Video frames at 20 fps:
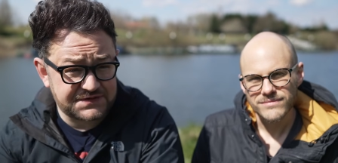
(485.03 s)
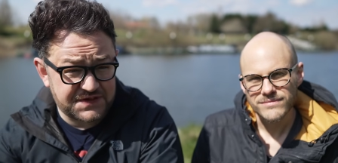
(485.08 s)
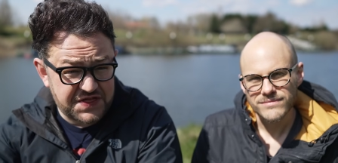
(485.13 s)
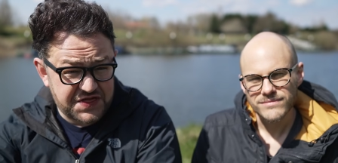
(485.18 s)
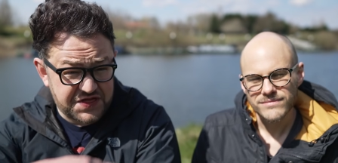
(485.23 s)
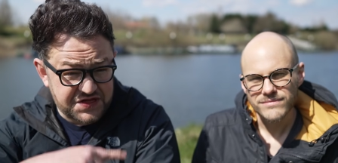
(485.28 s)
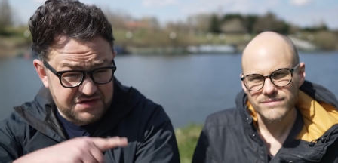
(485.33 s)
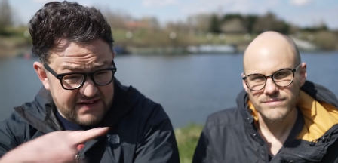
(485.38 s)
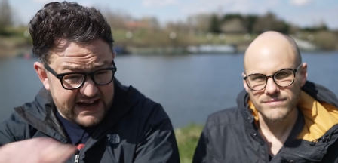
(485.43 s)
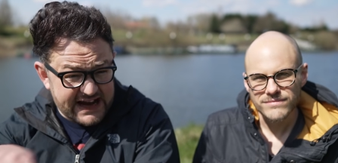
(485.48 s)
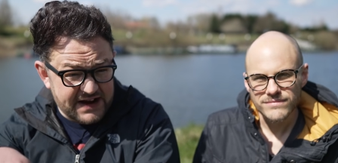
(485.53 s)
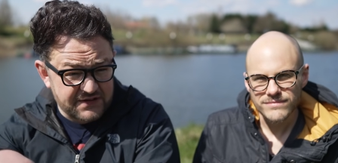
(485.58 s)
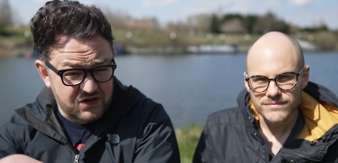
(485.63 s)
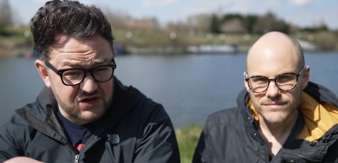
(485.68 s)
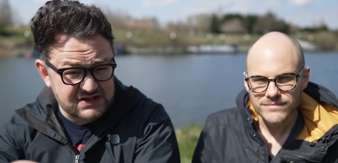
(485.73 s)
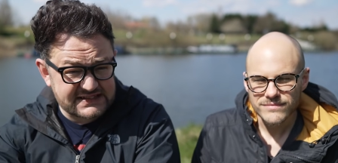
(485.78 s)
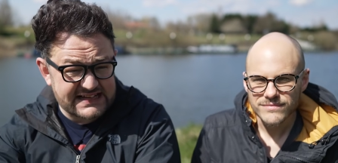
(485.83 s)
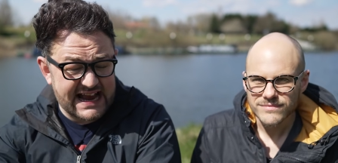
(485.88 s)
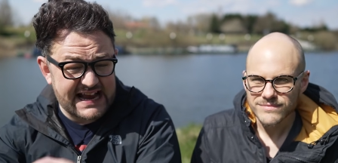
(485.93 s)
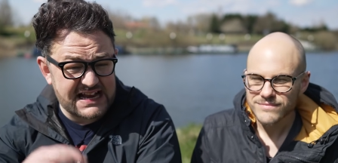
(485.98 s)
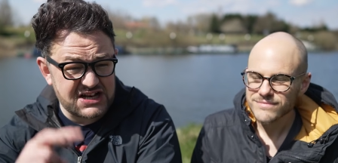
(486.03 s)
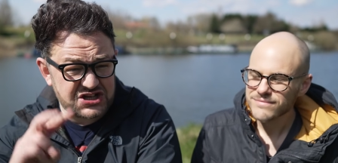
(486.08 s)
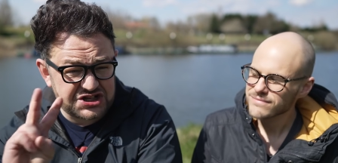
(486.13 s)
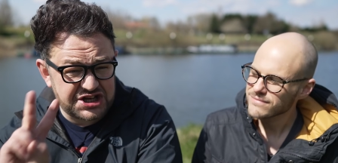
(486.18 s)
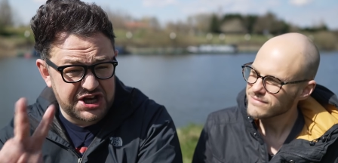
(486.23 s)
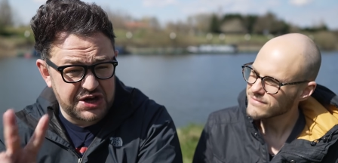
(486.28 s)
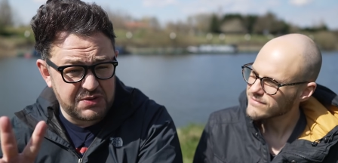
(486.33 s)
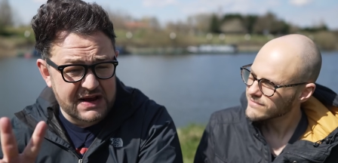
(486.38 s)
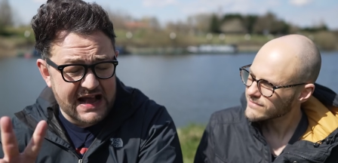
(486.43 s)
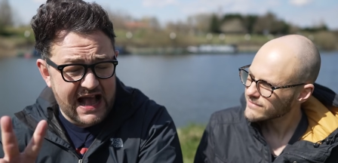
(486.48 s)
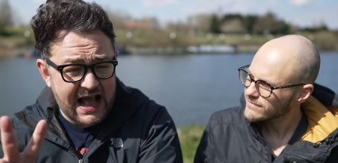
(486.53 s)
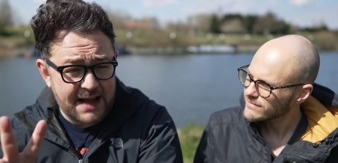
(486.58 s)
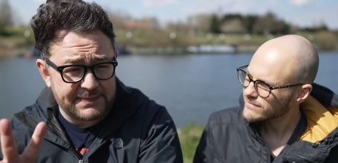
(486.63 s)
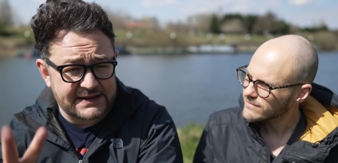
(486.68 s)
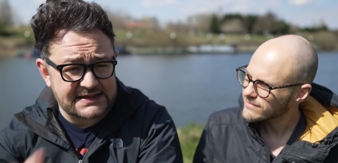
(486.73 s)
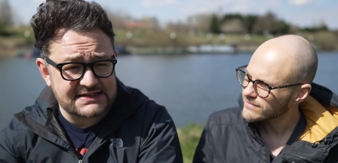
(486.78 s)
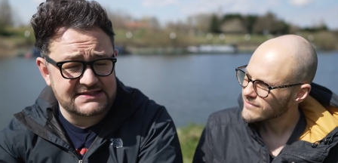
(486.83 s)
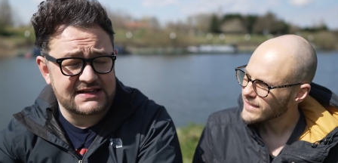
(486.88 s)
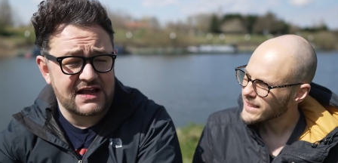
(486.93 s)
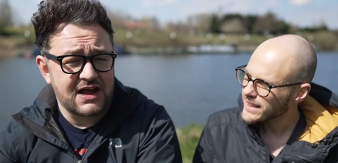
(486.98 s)
Speaker 1: for three of us in two
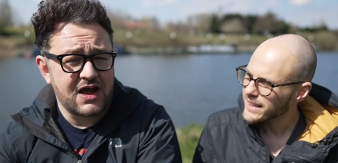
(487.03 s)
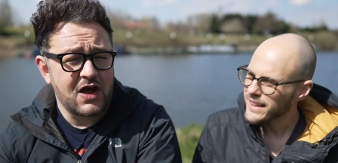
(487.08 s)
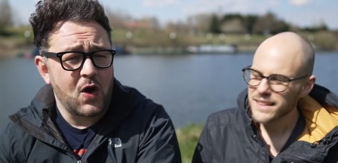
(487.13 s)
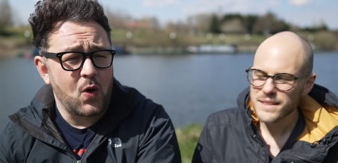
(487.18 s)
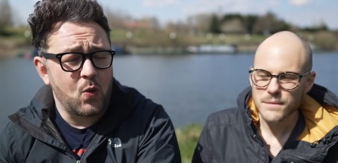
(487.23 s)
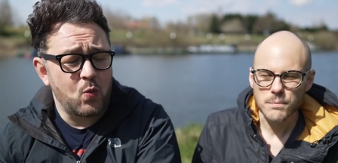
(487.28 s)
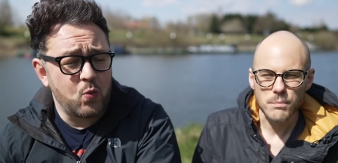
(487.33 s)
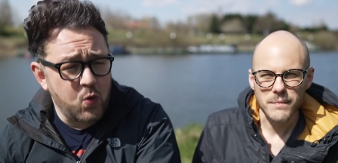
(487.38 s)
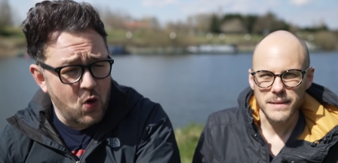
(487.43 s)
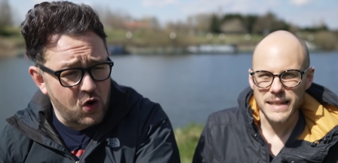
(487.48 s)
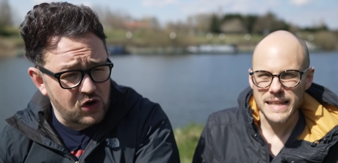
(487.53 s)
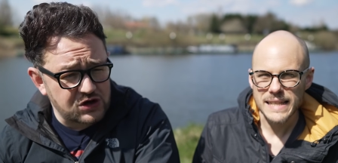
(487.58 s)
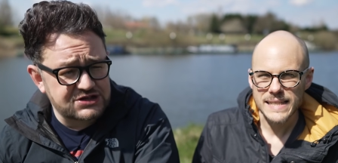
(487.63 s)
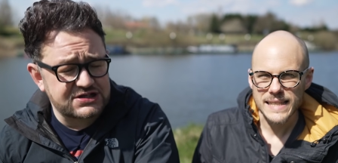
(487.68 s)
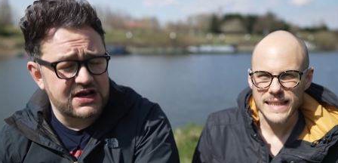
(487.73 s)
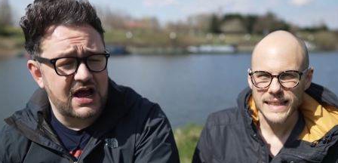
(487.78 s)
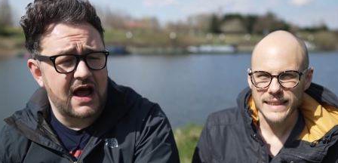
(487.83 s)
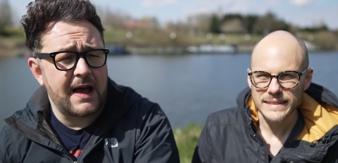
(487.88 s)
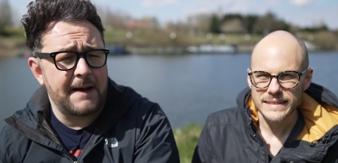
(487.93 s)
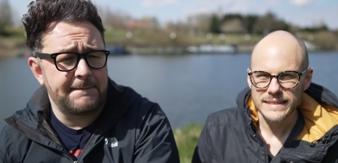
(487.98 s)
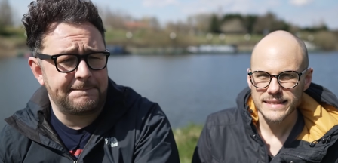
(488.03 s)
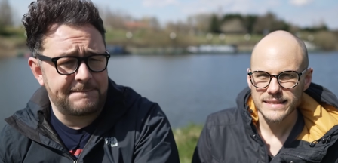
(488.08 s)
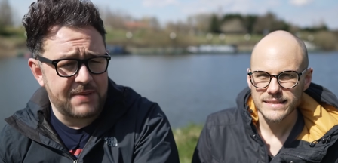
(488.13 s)
cabins. That's amazing. What a